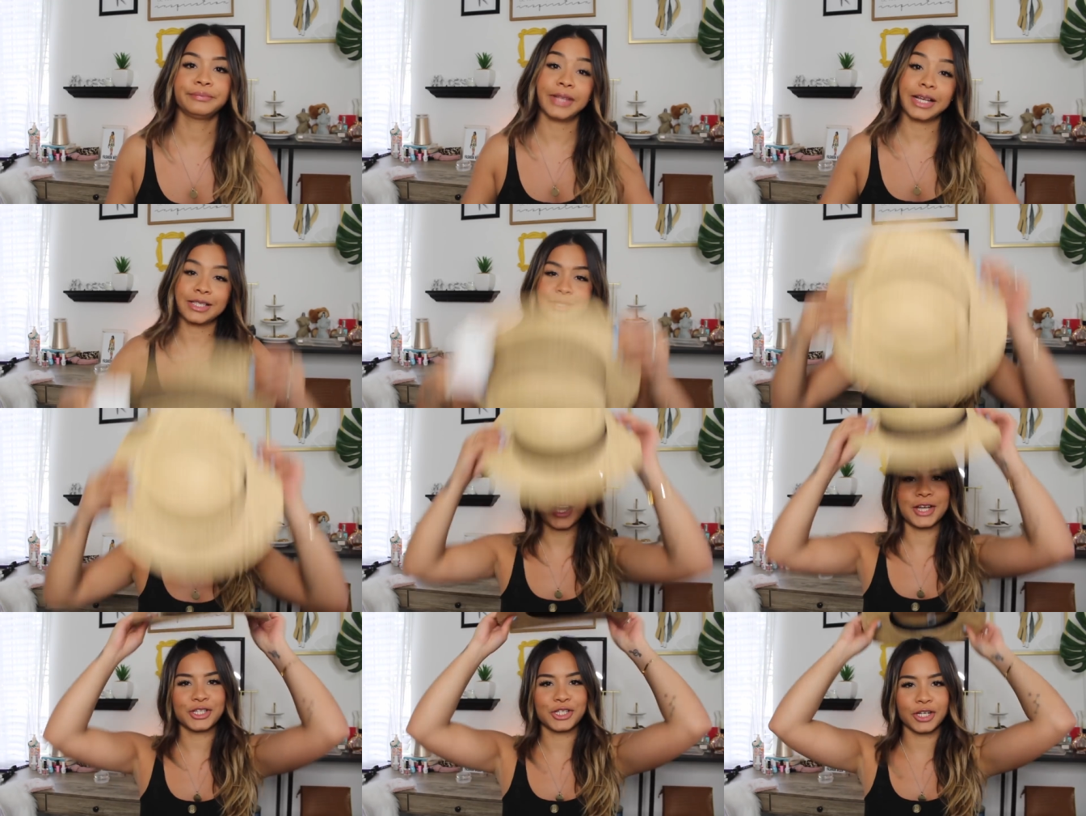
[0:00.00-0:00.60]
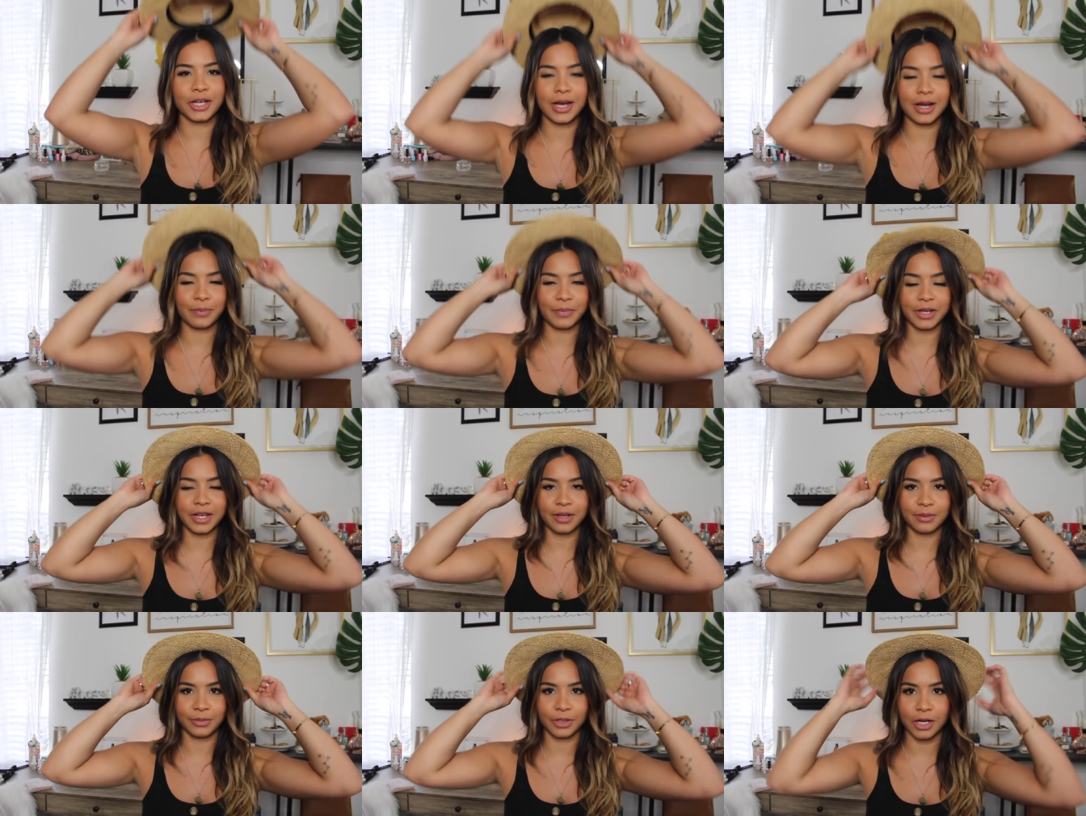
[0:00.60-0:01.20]
That's why I should have got a
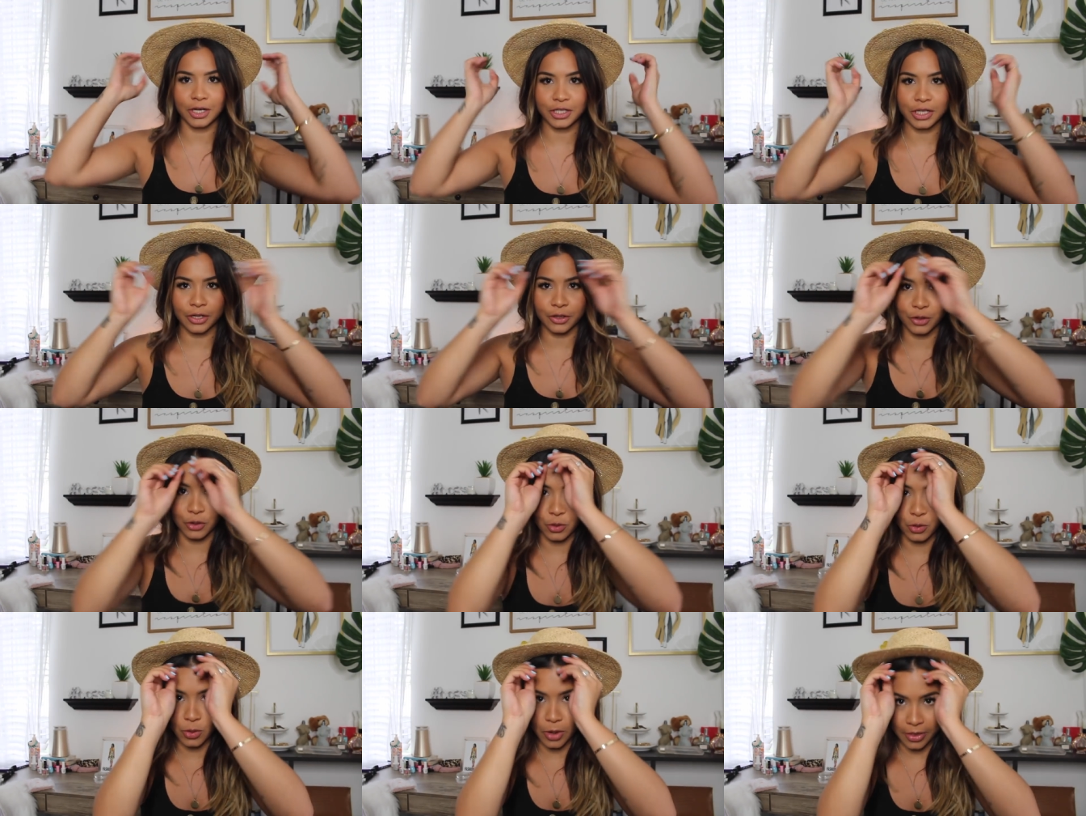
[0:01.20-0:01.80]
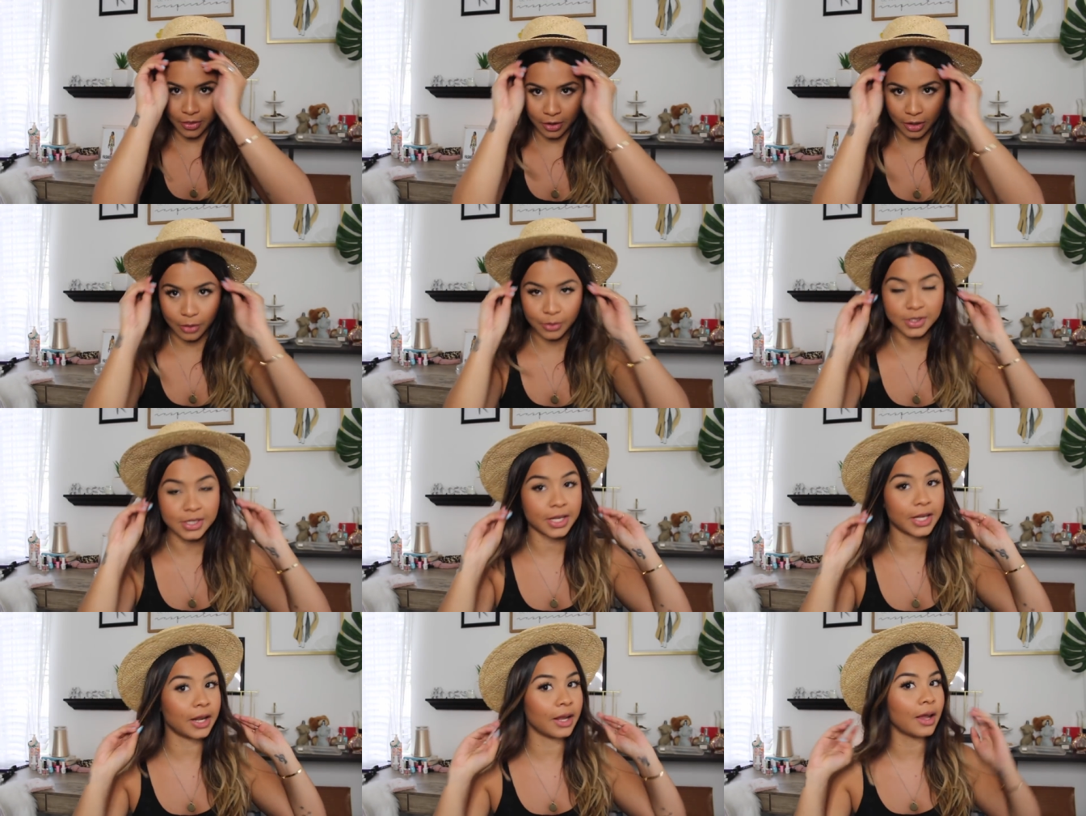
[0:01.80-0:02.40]
medium large. I don't know who I thought I
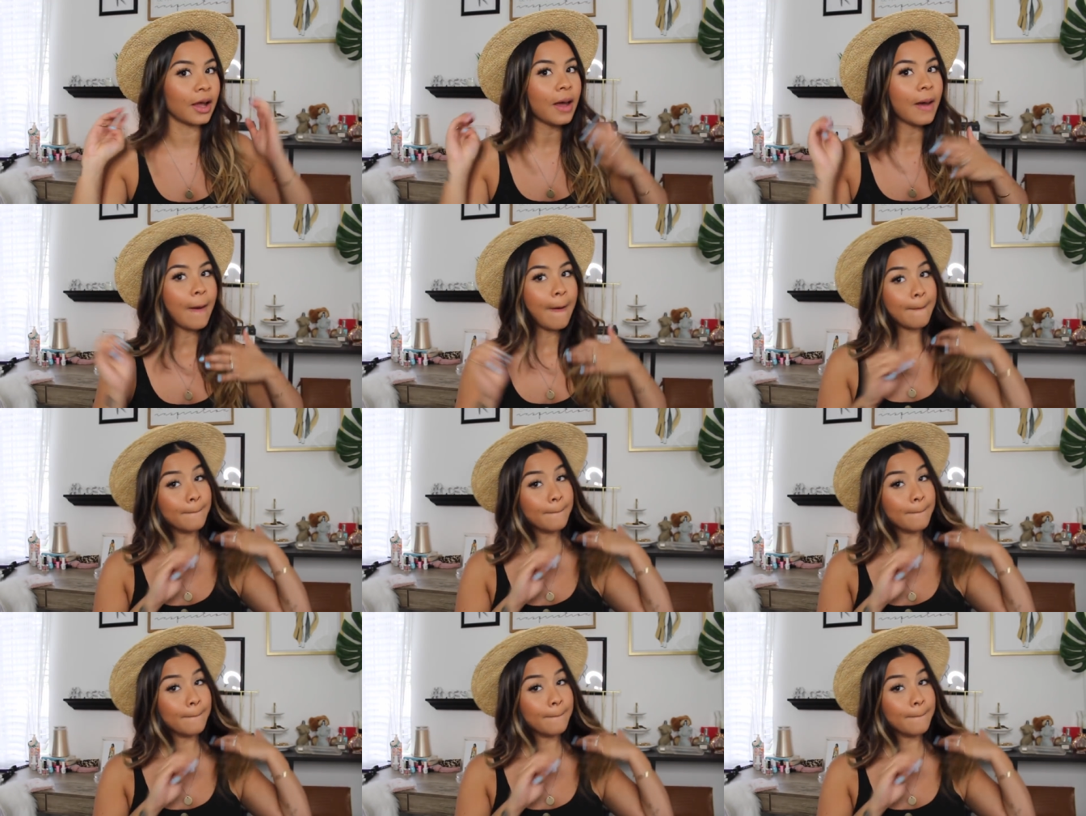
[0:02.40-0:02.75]
was kidding.